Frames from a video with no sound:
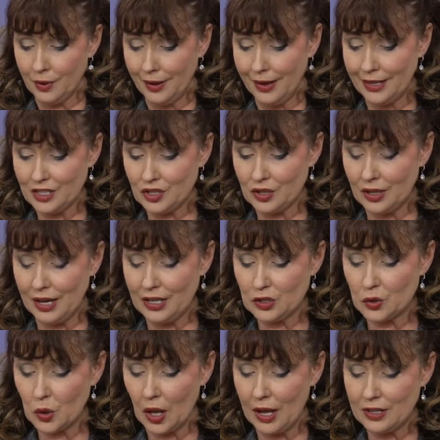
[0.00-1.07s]
It's,
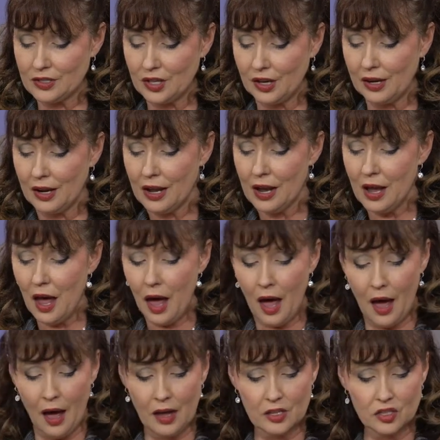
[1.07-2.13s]
it's, it's an, uh,